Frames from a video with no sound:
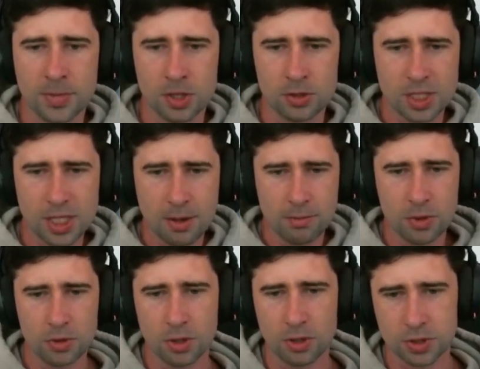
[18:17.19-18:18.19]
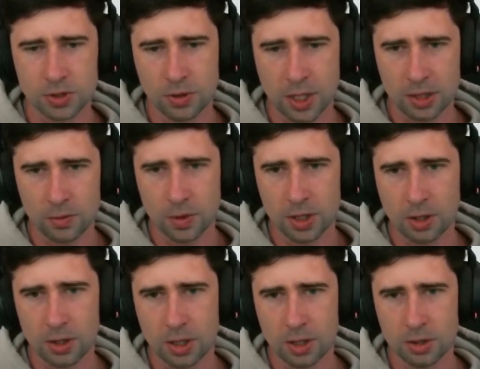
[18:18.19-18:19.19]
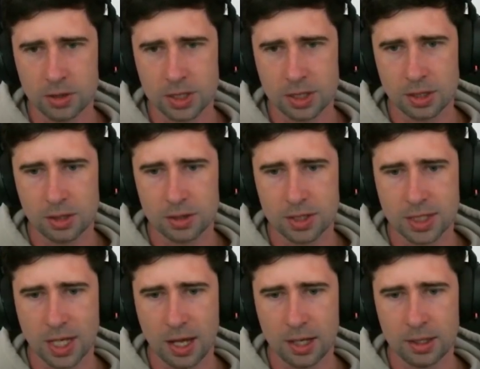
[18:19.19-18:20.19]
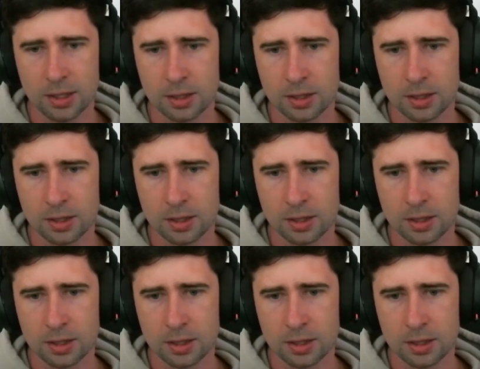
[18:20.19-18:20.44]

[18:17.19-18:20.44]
Looks like our Moon Girl's gone out the window here. It's a little sad.